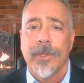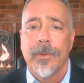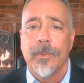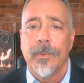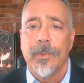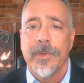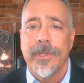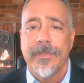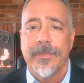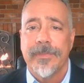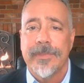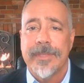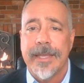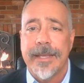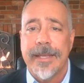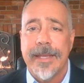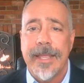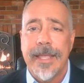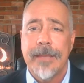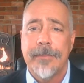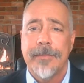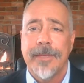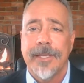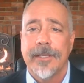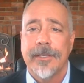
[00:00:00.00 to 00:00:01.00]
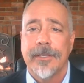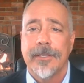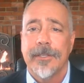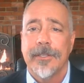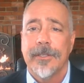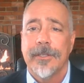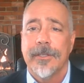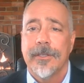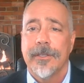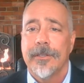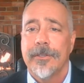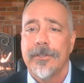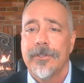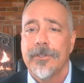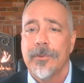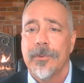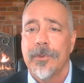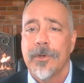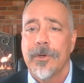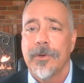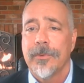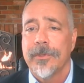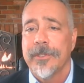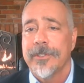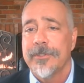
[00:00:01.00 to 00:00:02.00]
With Dynamic, you
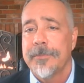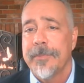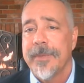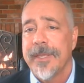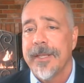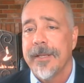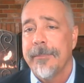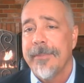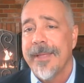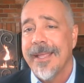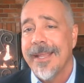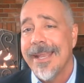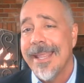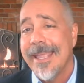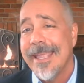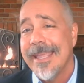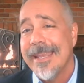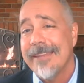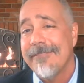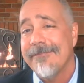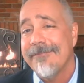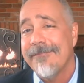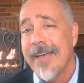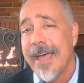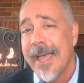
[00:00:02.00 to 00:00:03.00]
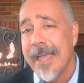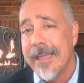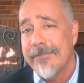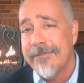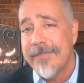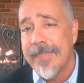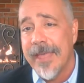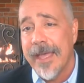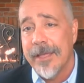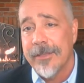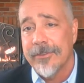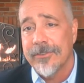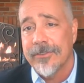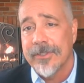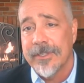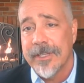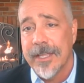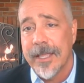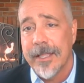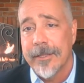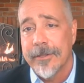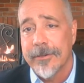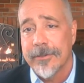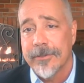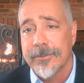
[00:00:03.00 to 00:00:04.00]
would only spend about
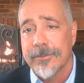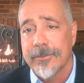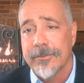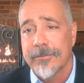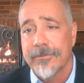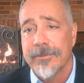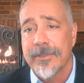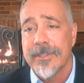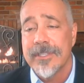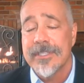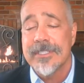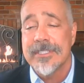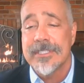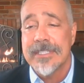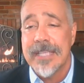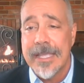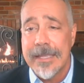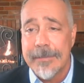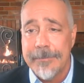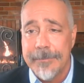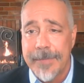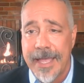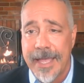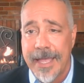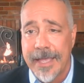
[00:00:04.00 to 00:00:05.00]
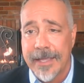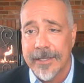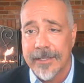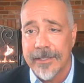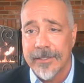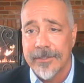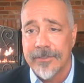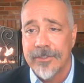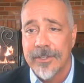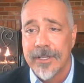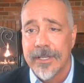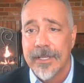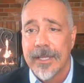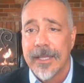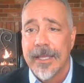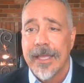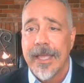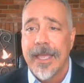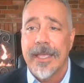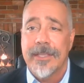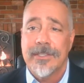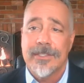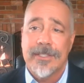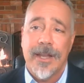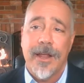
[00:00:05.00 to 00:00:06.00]
$85,000 for the same package
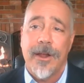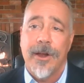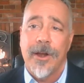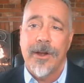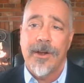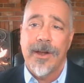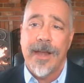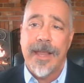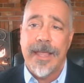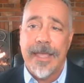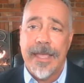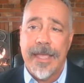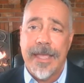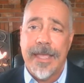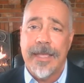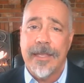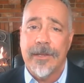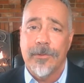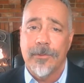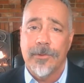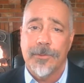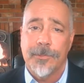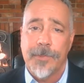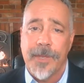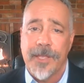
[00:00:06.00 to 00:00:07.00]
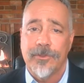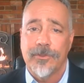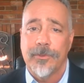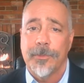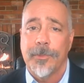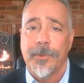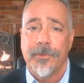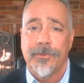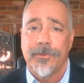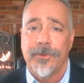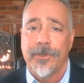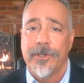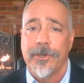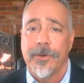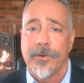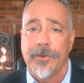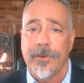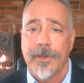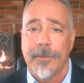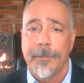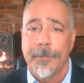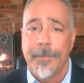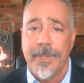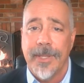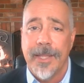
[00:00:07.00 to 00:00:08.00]
as an RIA responsible for your own
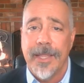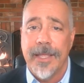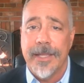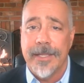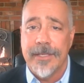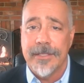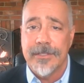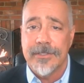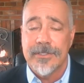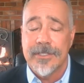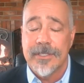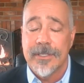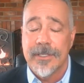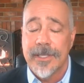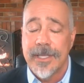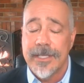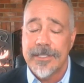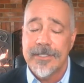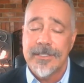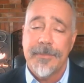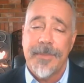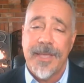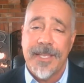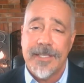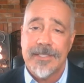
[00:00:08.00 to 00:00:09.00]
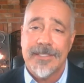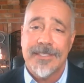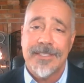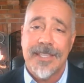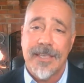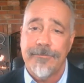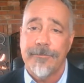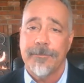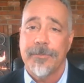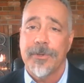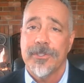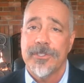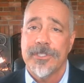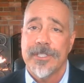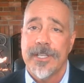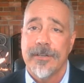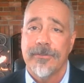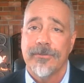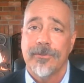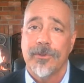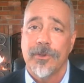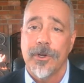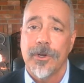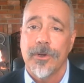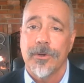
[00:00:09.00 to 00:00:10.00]
compliance. That's about 7%
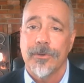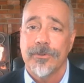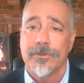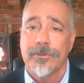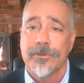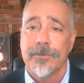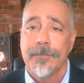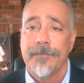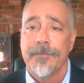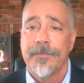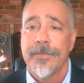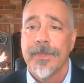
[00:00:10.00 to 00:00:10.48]
of gross.